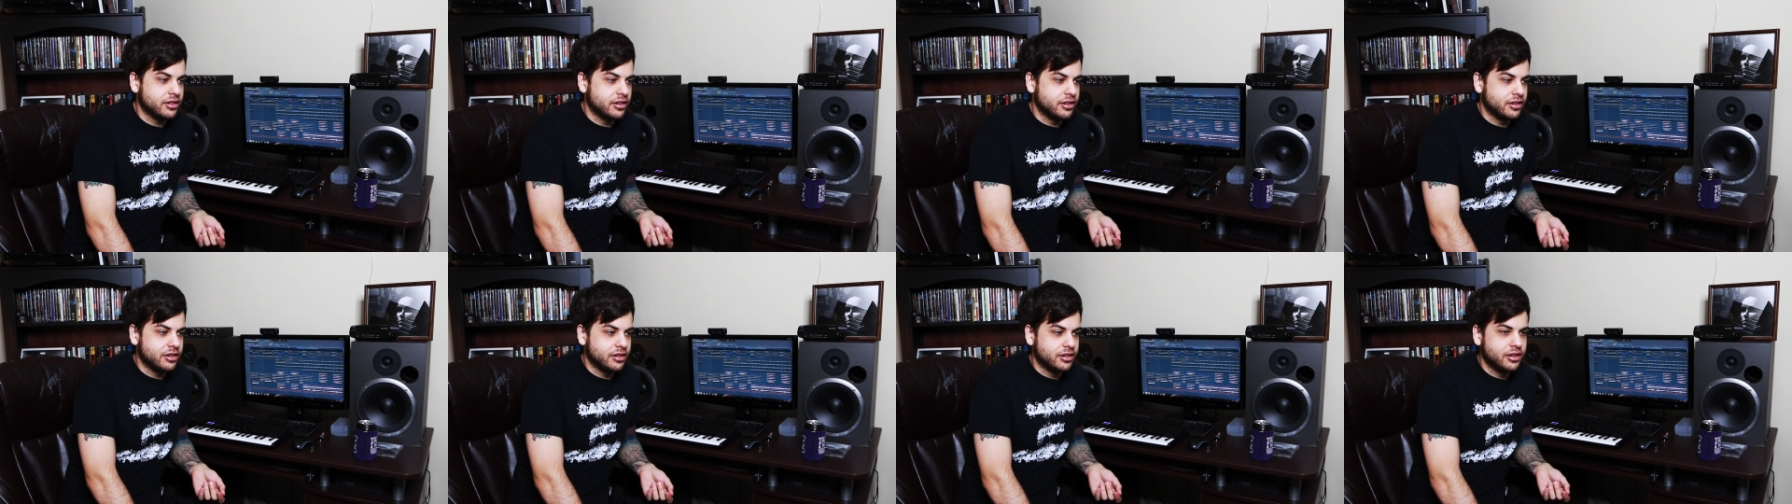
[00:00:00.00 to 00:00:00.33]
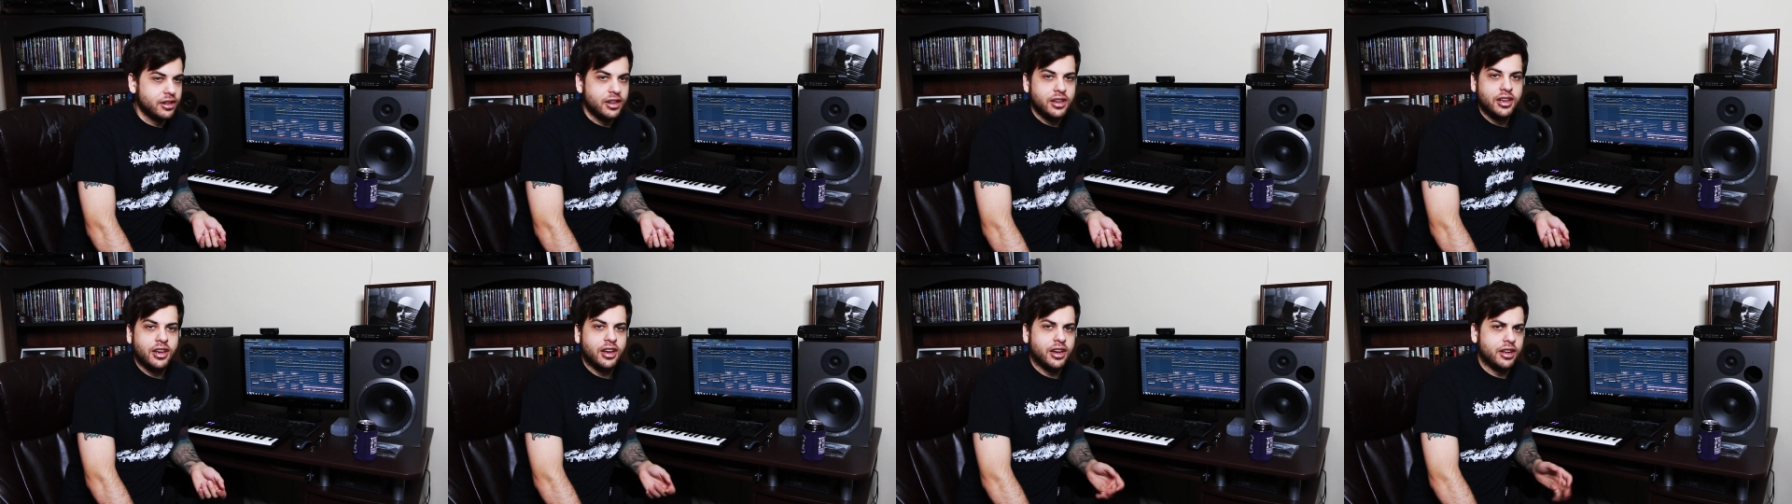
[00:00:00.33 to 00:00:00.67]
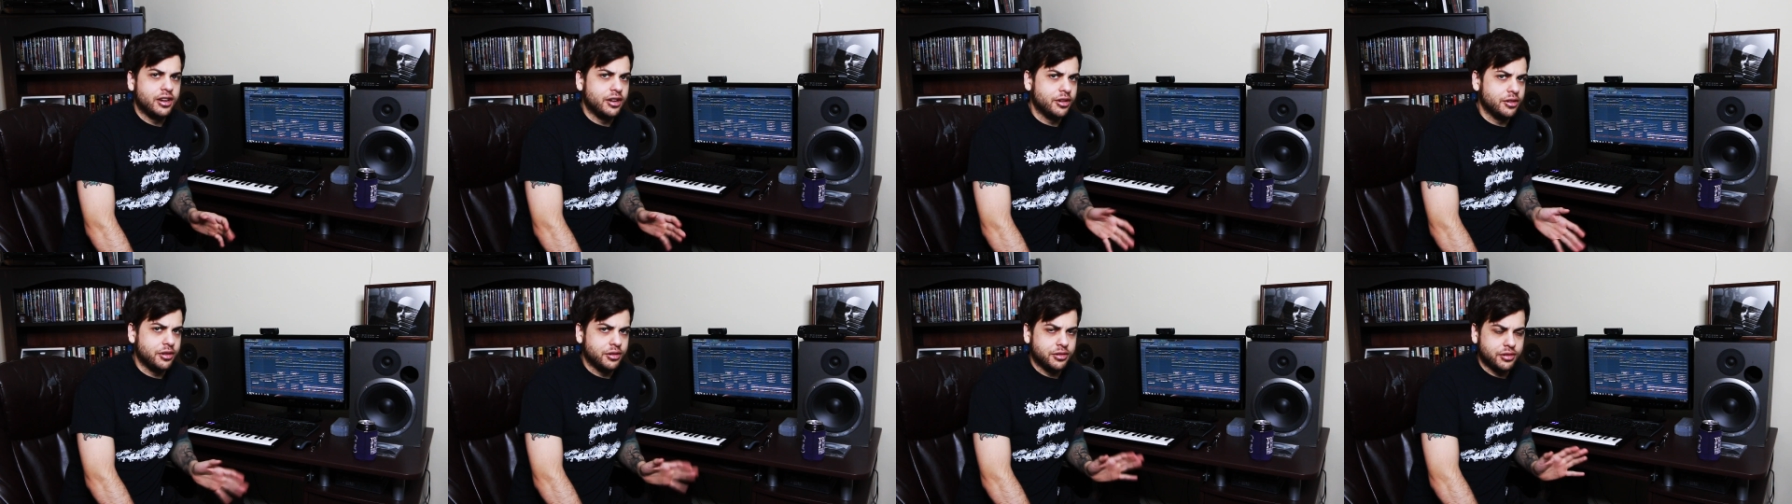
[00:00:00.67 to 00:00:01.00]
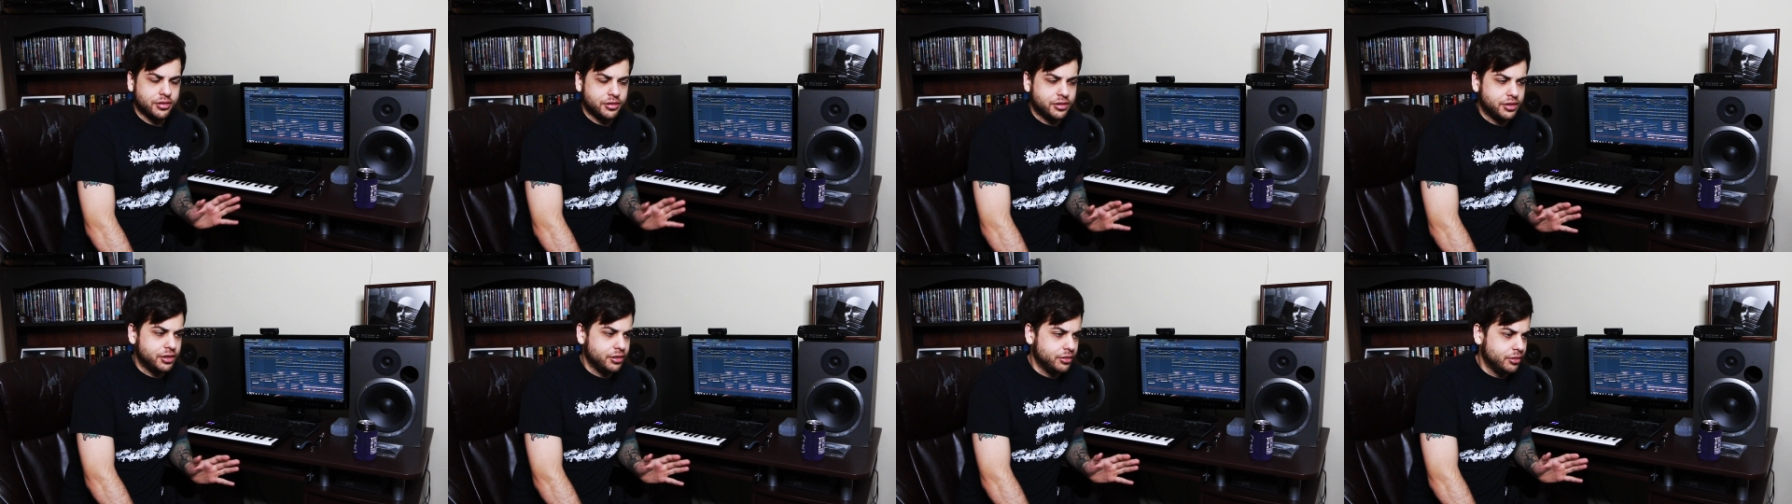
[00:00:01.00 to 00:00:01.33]
and I know
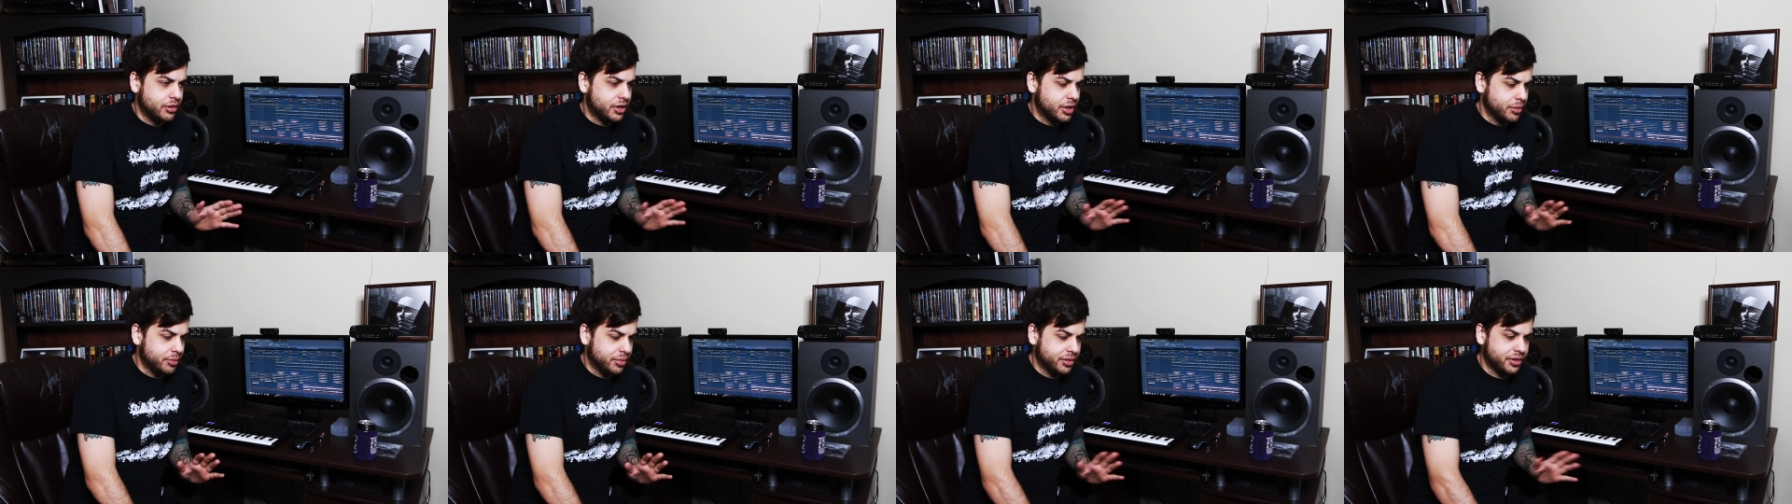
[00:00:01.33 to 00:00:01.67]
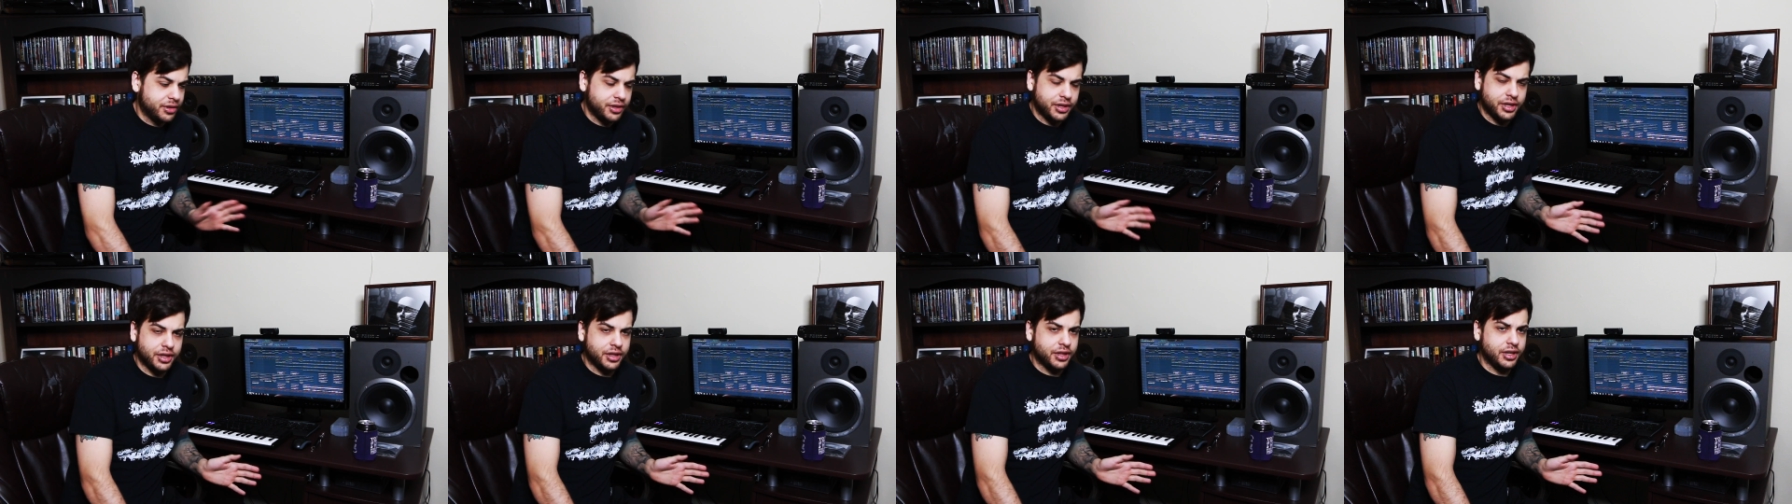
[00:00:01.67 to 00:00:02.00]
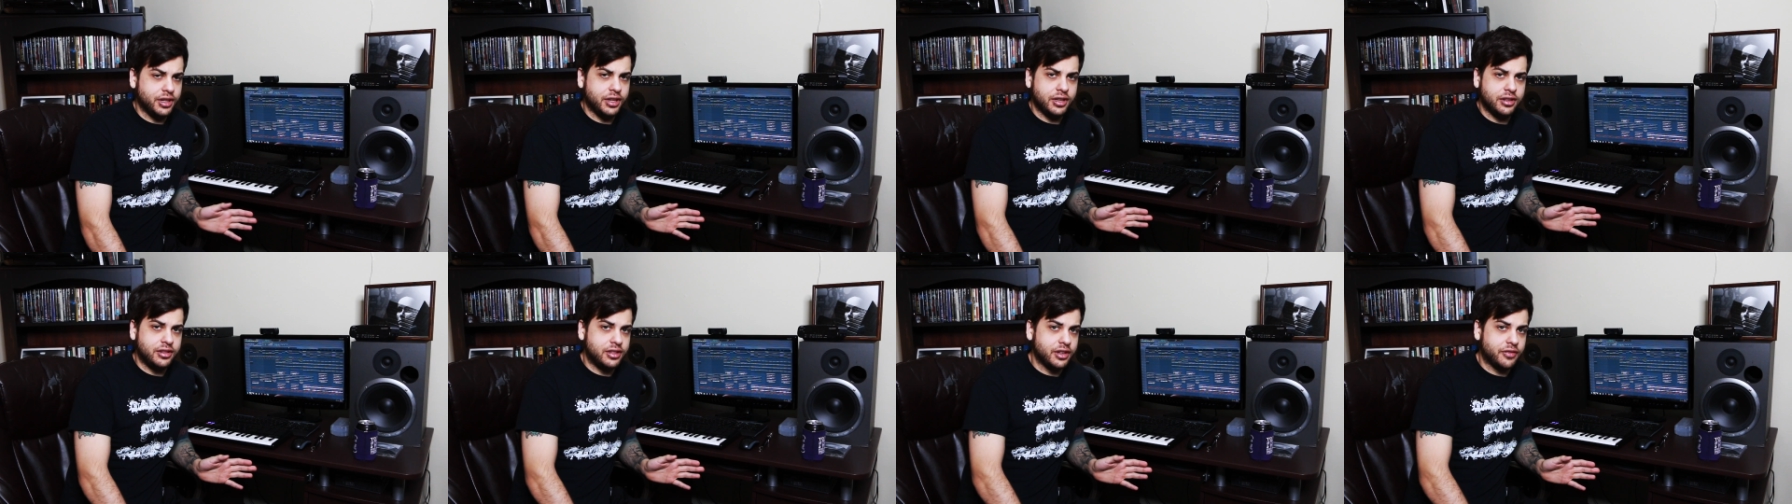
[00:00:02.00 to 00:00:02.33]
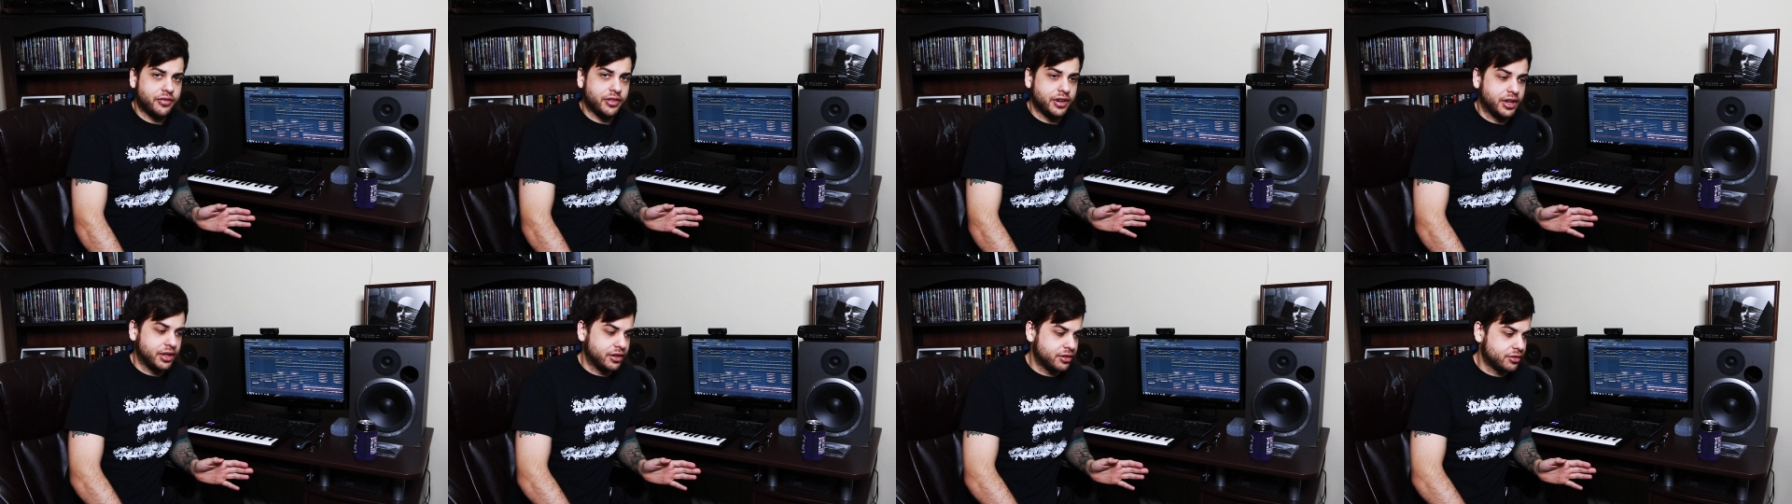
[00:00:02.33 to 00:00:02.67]
those are two completely
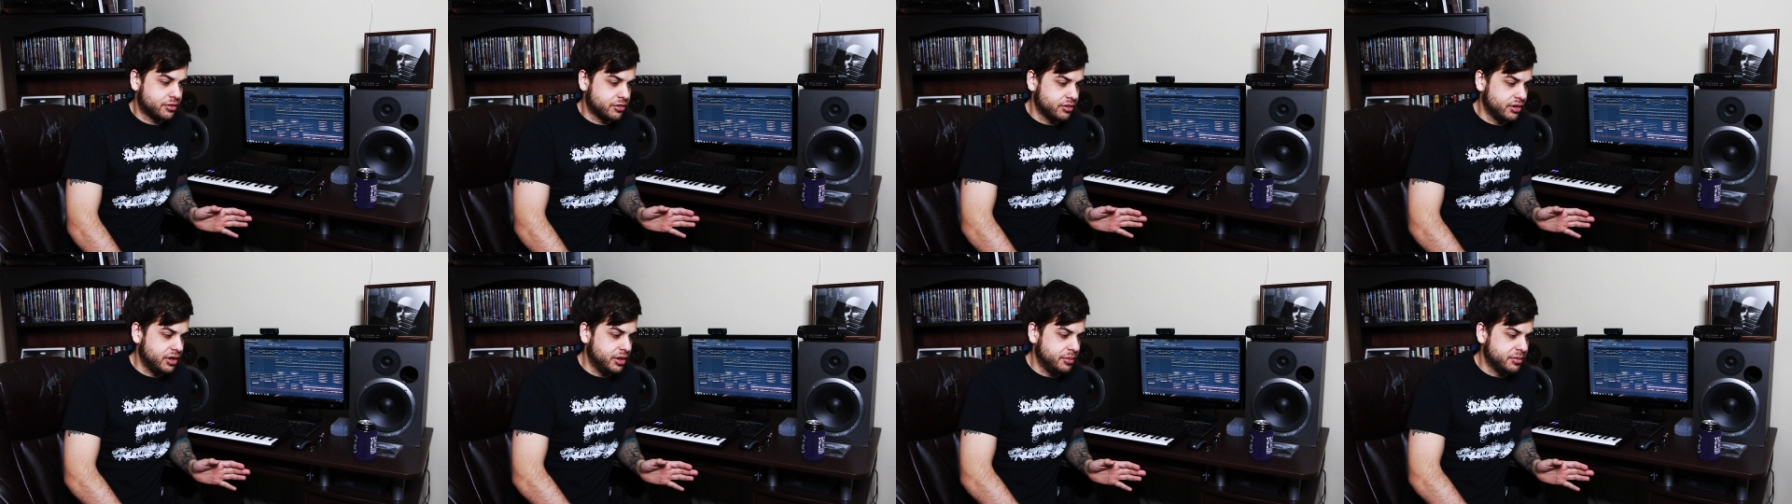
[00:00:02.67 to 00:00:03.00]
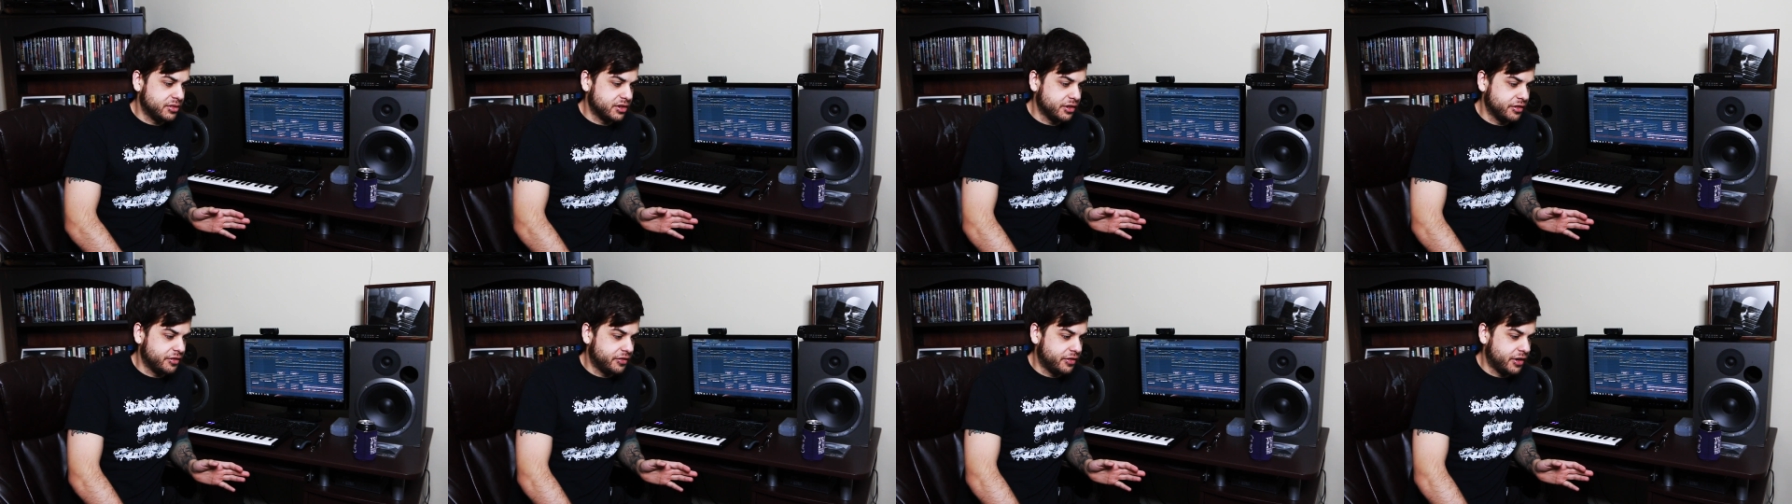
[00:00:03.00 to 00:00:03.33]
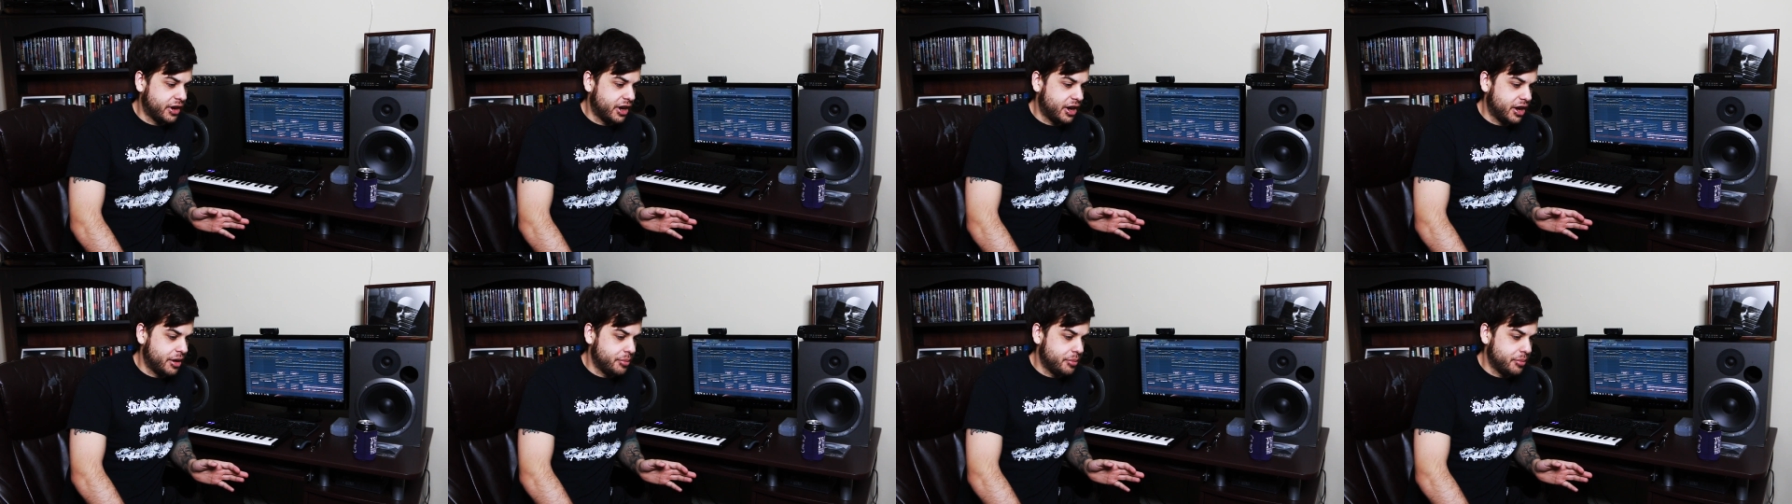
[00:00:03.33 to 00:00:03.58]
different extremes of